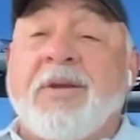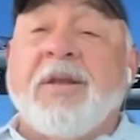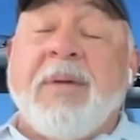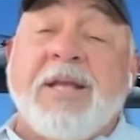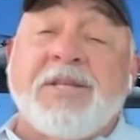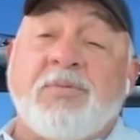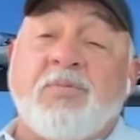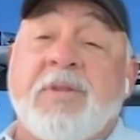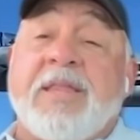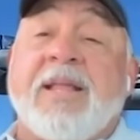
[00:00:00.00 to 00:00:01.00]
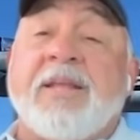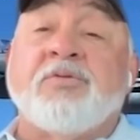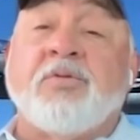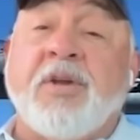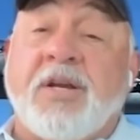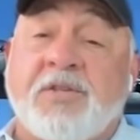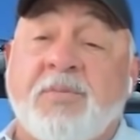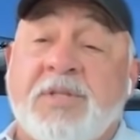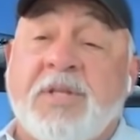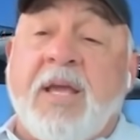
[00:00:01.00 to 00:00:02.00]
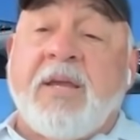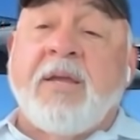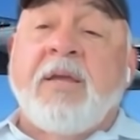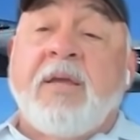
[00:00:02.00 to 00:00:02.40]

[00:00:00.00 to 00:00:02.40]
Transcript: can imagine what that introduction was like.